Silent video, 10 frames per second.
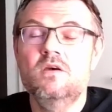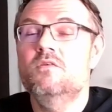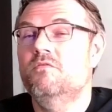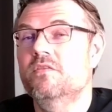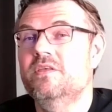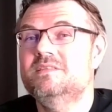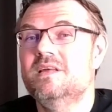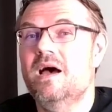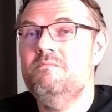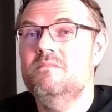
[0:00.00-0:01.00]
For this
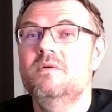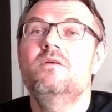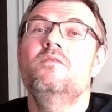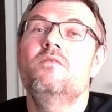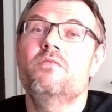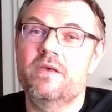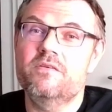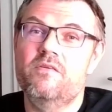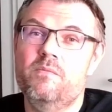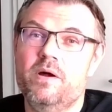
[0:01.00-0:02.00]
time, thank you
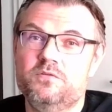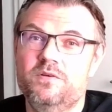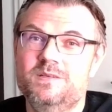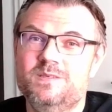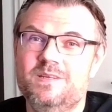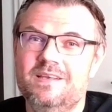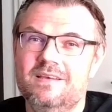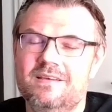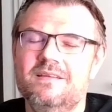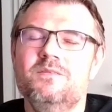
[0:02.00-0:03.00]
very much for listening.
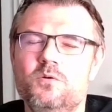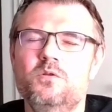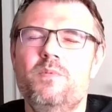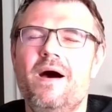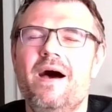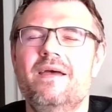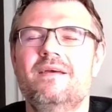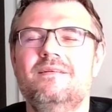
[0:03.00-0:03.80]
Goodbye.